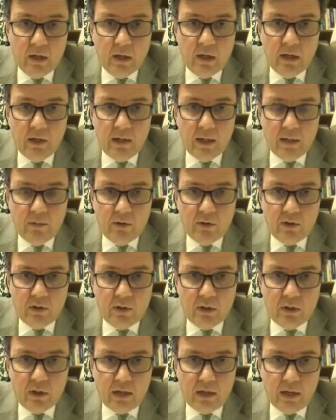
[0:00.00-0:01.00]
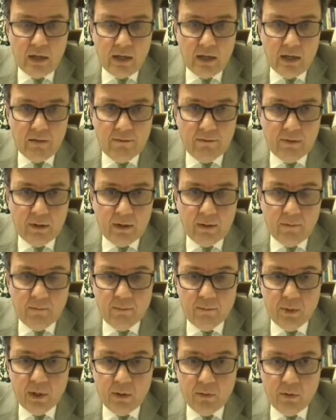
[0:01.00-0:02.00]
and they will certainly have
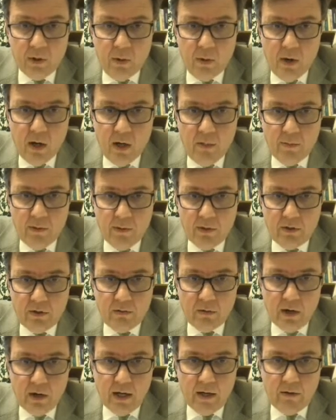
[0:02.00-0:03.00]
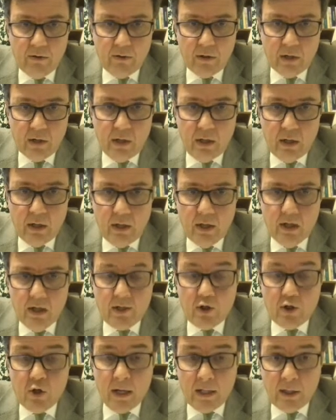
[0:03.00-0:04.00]
big requirements around
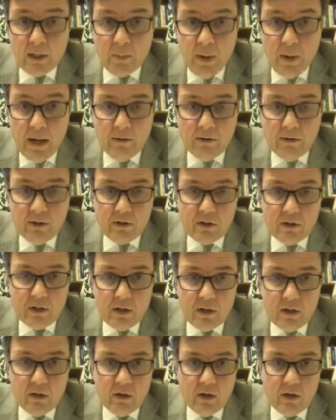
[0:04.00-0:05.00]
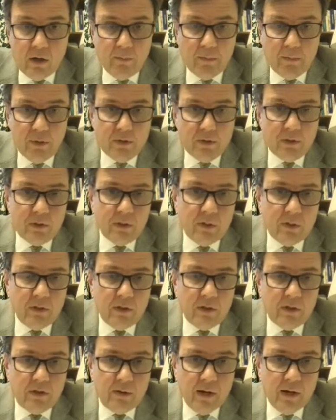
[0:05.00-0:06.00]
transparency on numbers. So the
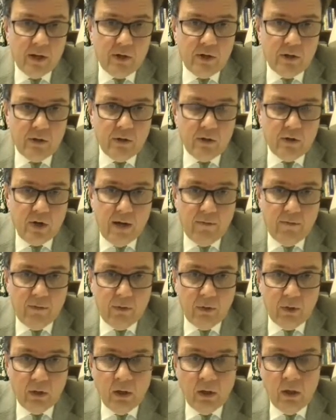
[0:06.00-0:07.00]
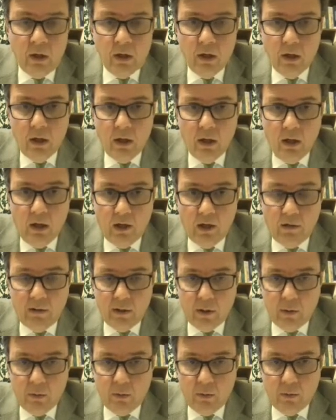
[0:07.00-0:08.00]
direction of travel, I
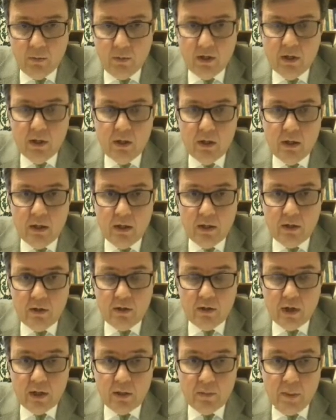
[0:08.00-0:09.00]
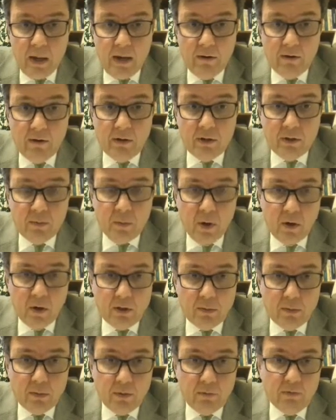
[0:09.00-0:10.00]
think, will be as transparent as
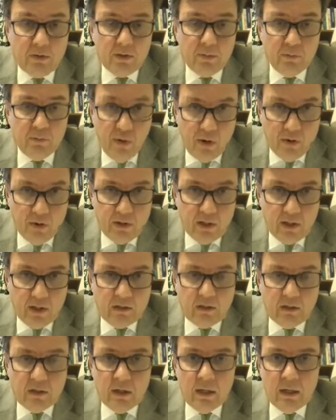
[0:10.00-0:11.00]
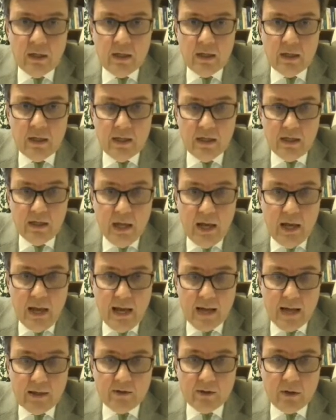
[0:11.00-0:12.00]
possible. There is a process in the
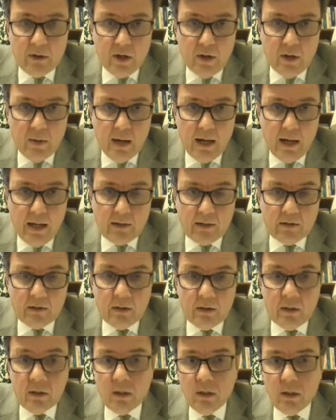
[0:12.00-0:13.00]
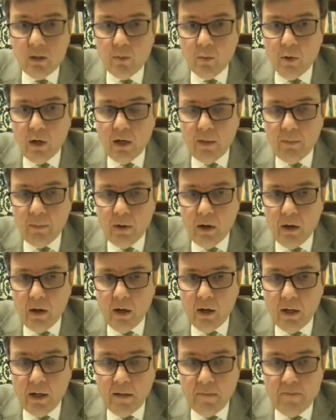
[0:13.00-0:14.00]
Act, the new Act,
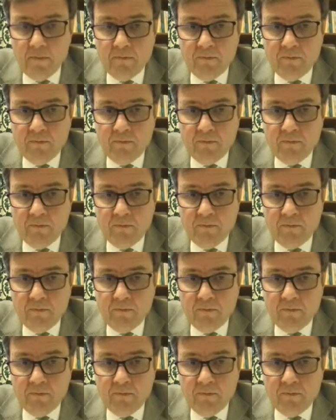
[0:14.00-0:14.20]
whereby